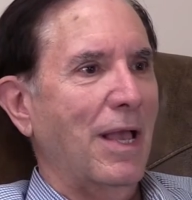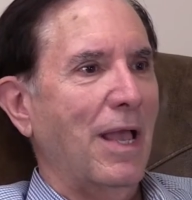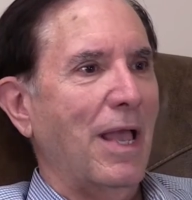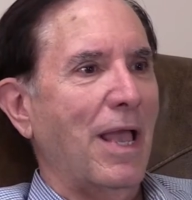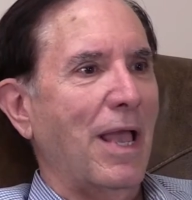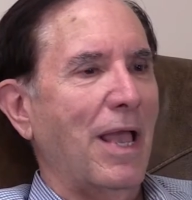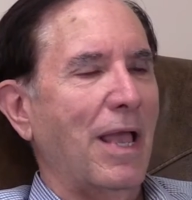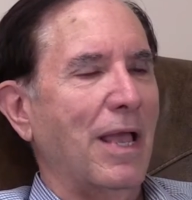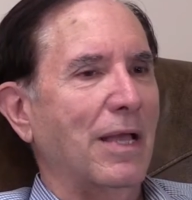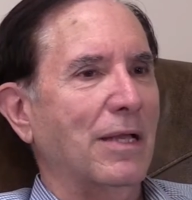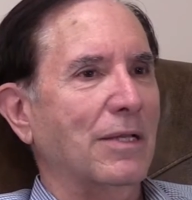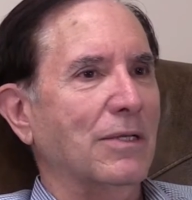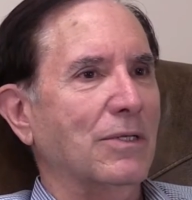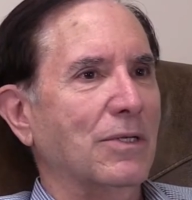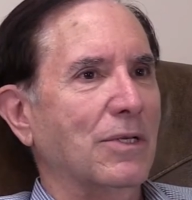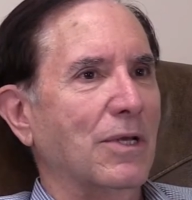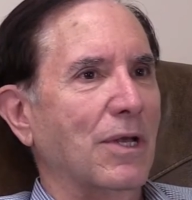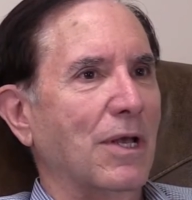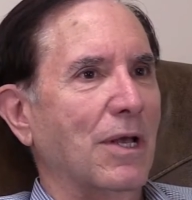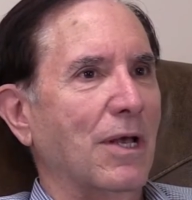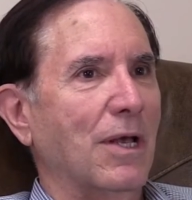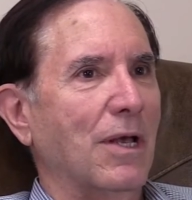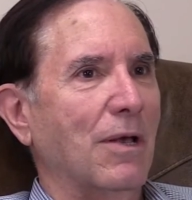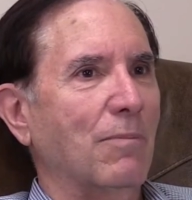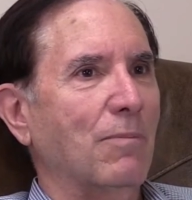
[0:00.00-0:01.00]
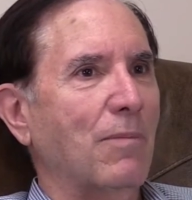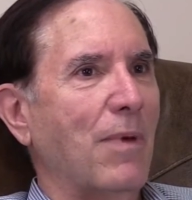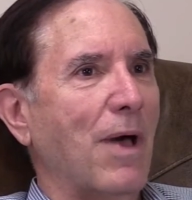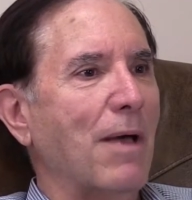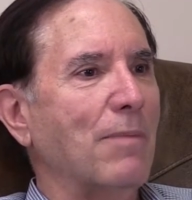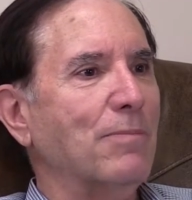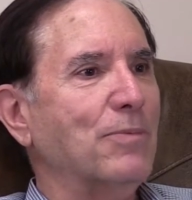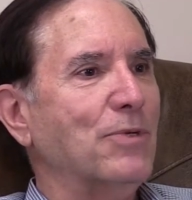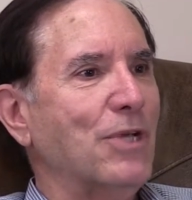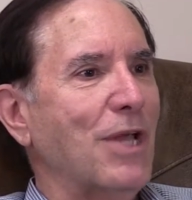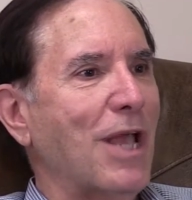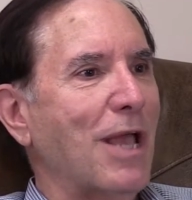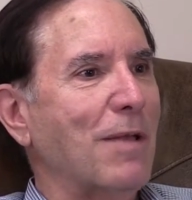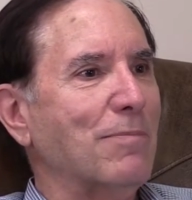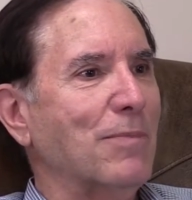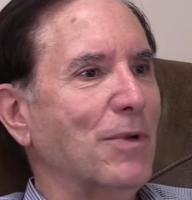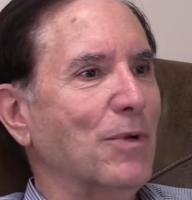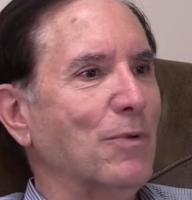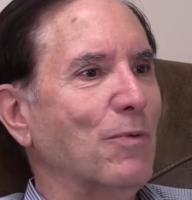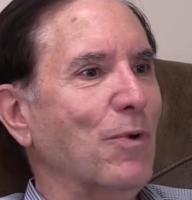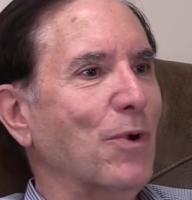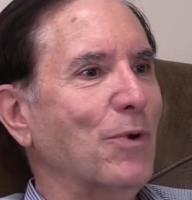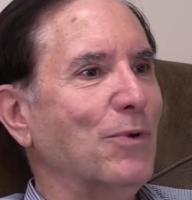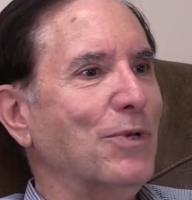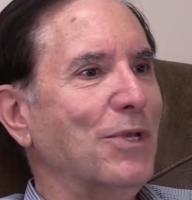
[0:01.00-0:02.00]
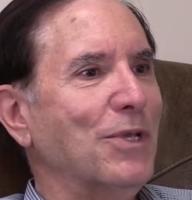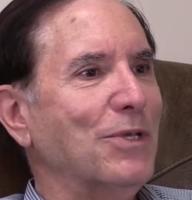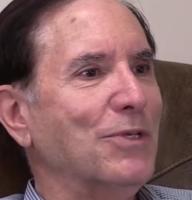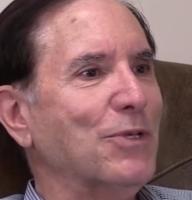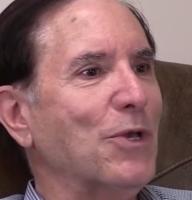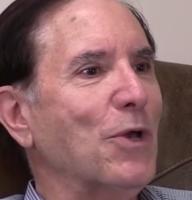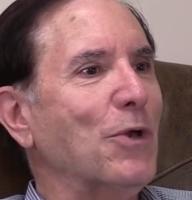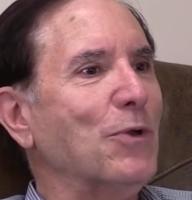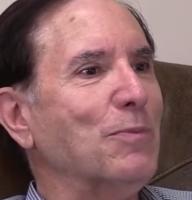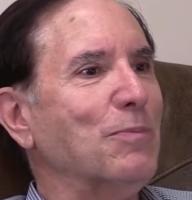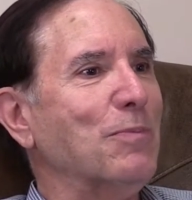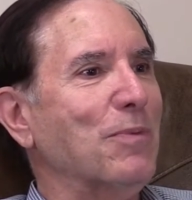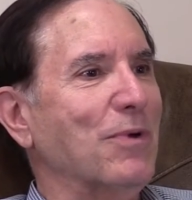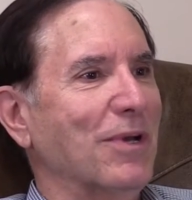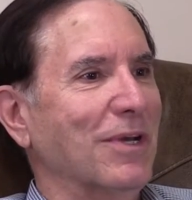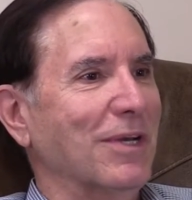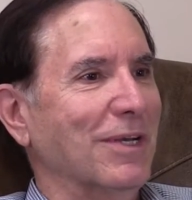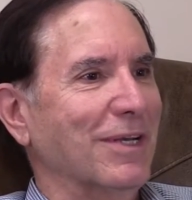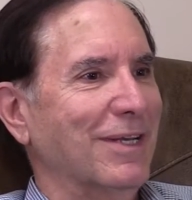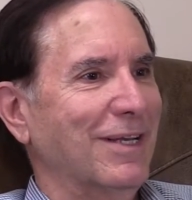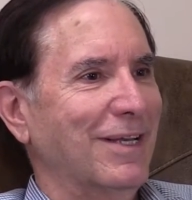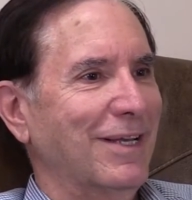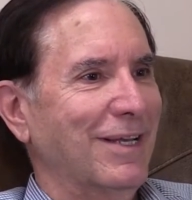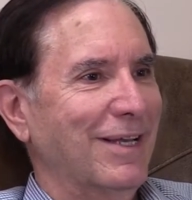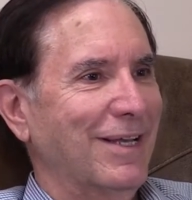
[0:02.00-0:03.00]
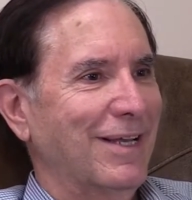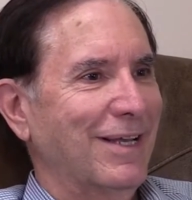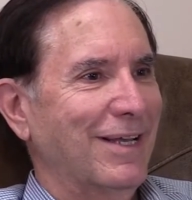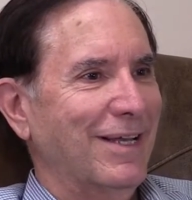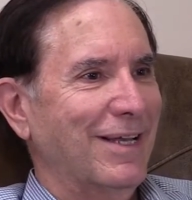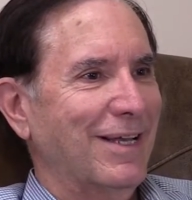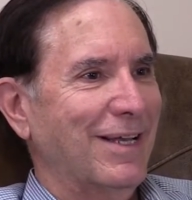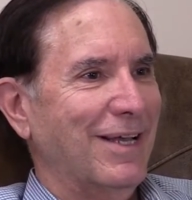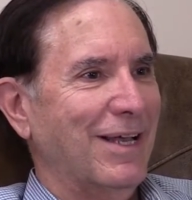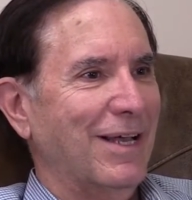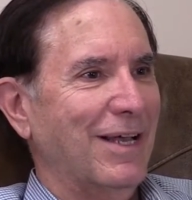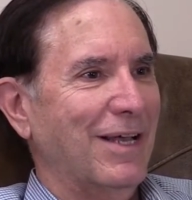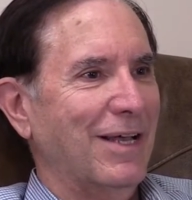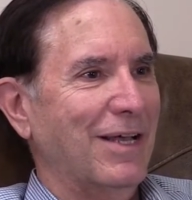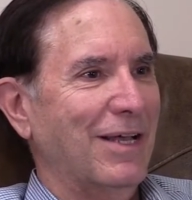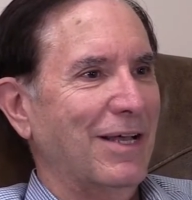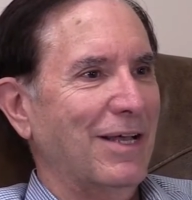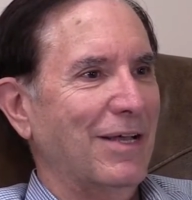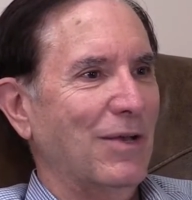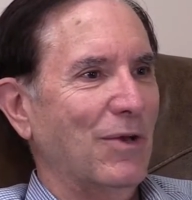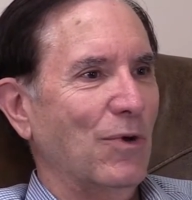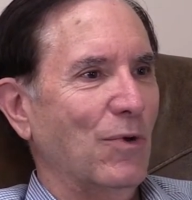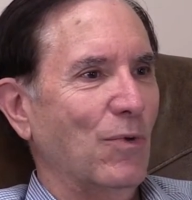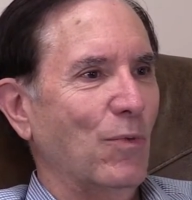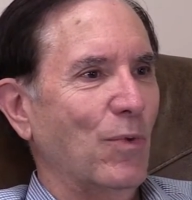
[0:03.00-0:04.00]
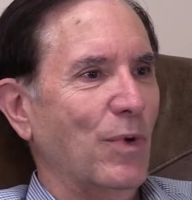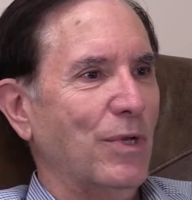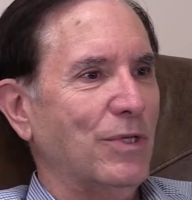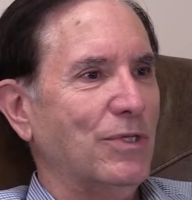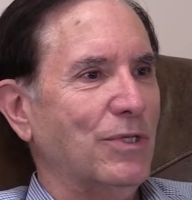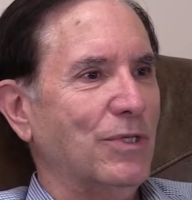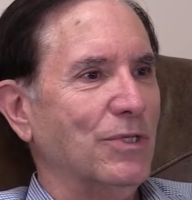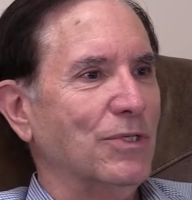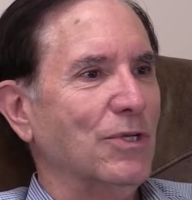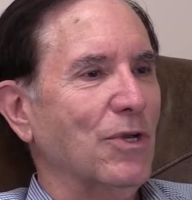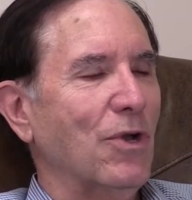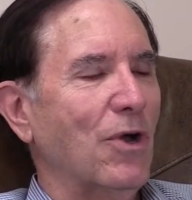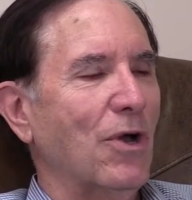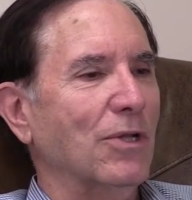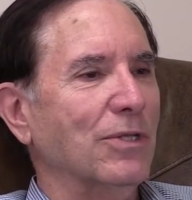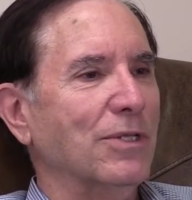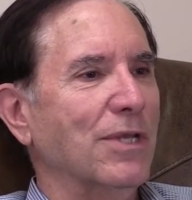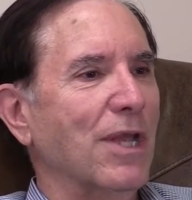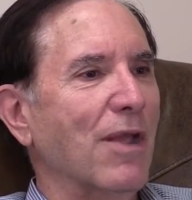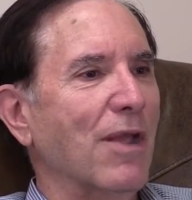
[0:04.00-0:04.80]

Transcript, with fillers: And uh, Bob Chapman wrote his own book uh, which is called